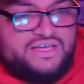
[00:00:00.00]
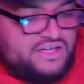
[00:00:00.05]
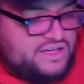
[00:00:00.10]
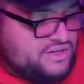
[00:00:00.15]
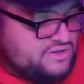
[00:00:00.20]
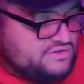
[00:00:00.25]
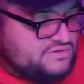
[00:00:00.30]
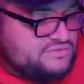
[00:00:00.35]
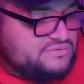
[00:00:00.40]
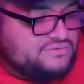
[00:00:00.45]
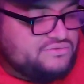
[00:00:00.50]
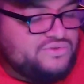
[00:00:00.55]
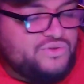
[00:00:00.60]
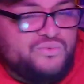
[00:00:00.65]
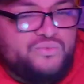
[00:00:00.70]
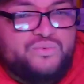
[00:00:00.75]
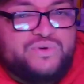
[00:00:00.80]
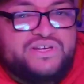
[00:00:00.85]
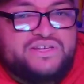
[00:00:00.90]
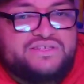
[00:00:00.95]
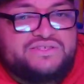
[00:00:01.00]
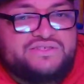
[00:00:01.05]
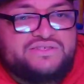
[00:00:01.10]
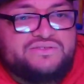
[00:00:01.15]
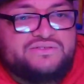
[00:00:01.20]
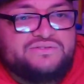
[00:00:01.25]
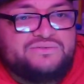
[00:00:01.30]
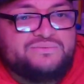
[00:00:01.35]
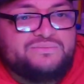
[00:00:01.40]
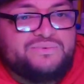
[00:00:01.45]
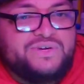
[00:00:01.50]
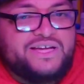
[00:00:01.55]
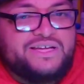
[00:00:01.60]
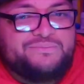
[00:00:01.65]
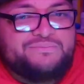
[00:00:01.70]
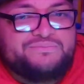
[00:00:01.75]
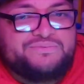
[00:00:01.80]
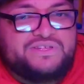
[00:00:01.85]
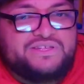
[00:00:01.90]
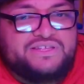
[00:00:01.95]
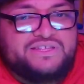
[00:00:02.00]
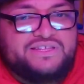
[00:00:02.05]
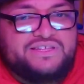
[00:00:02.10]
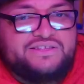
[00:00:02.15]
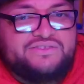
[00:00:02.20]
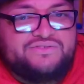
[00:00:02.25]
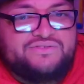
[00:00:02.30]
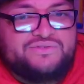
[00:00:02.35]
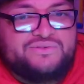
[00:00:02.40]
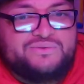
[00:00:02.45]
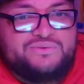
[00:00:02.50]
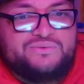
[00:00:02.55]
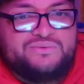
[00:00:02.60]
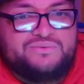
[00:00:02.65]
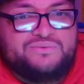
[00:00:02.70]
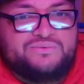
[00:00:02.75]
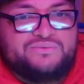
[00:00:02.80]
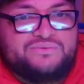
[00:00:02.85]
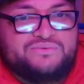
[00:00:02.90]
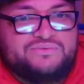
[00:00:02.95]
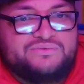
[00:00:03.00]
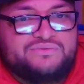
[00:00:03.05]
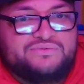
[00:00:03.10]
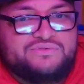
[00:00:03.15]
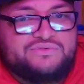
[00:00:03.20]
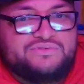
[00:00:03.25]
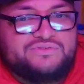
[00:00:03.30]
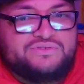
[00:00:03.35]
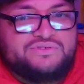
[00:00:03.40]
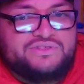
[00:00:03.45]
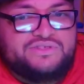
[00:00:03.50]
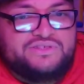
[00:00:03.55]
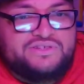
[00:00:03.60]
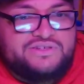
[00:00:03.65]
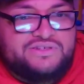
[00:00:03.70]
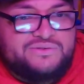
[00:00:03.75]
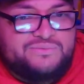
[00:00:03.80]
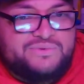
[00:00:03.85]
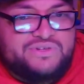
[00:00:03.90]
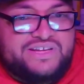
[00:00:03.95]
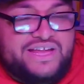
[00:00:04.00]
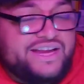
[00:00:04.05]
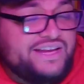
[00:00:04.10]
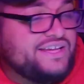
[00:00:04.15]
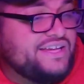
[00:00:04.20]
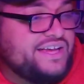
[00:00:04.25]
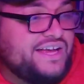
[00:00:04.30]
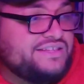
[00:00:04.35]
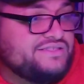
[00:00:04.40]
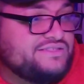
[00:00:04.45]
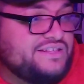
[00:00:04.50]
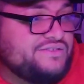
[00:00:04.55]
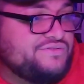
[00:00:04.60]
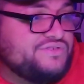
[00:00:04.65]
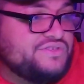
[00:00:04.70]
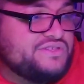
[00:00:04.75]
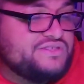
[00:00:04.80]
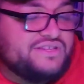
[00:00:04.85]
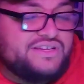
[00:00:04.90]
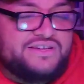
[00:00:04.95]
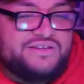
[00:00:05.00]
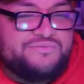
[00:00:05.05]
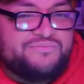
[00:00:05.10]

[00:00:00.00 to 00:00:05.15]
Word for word: Oh, the windshield wiped into Hyungwon. I didn't catch that first time.